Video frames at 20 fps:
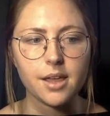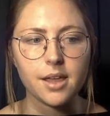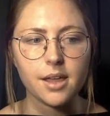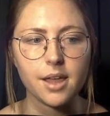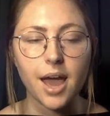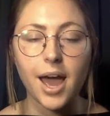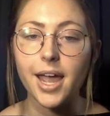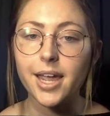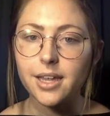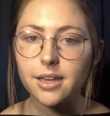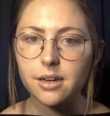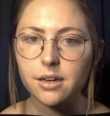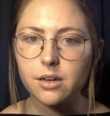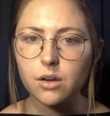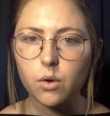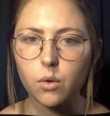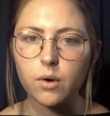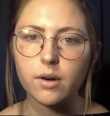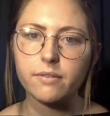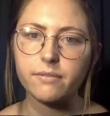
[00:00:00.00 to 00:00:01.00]
heighten
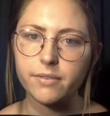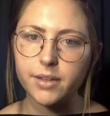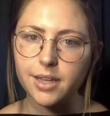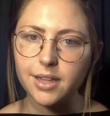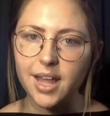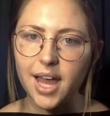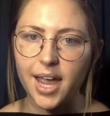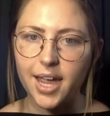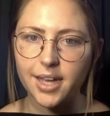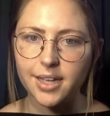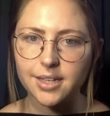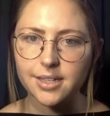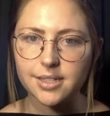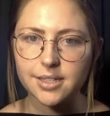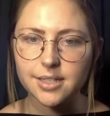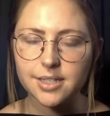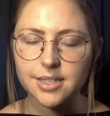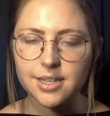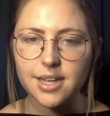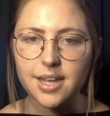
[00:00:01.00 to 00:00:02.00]
or feel
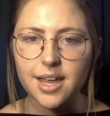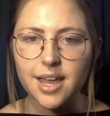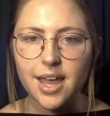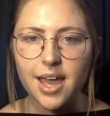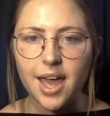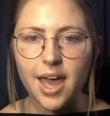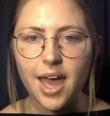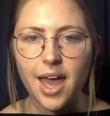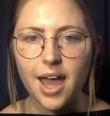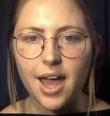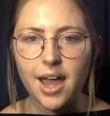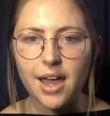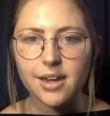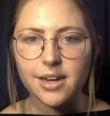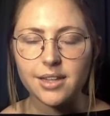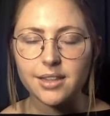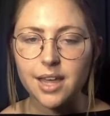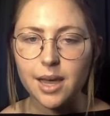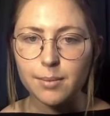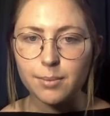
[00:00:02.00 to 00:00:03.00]
heightened. And
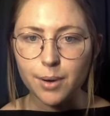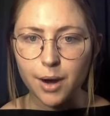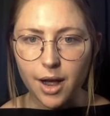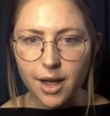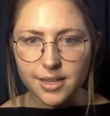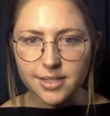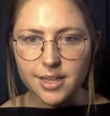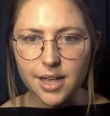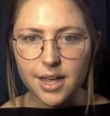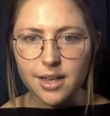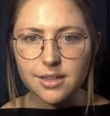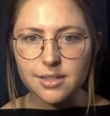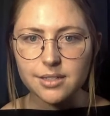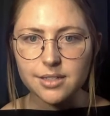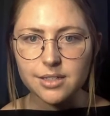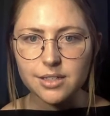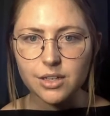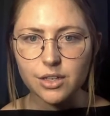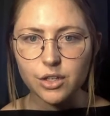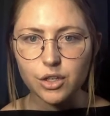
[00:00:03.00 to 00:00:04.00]
in that
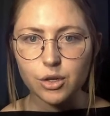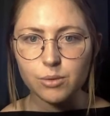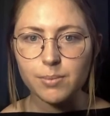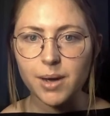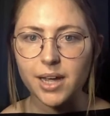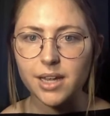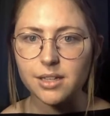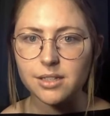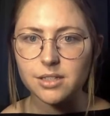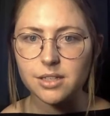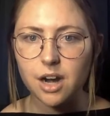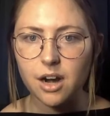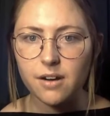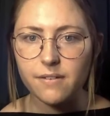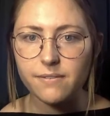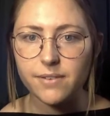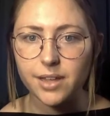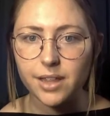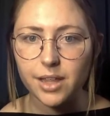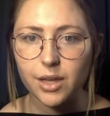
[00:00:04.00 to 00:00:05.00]
process, you might start
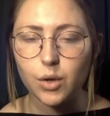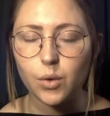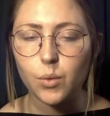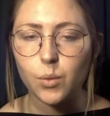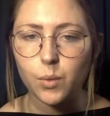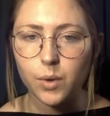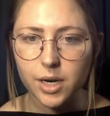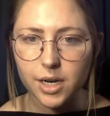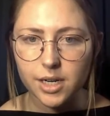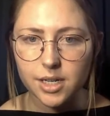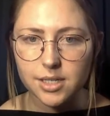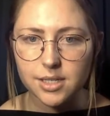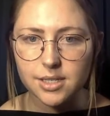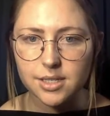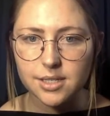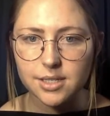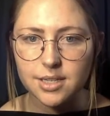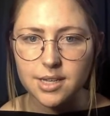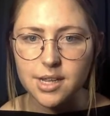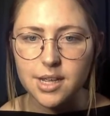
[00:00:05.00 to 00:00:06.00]
feeling
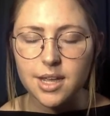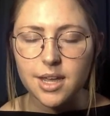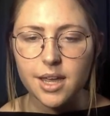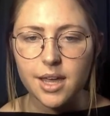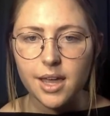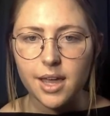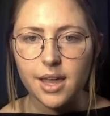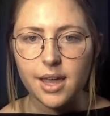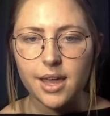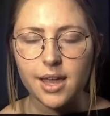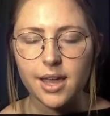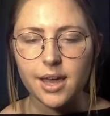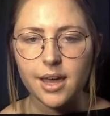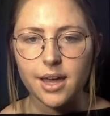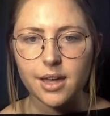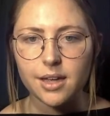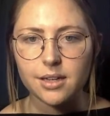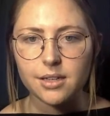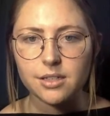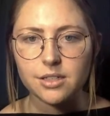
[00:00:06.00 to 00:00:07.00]
worse.
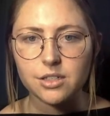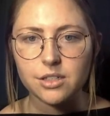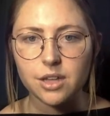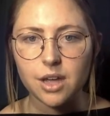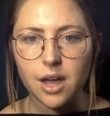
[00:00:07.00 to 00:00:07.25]
And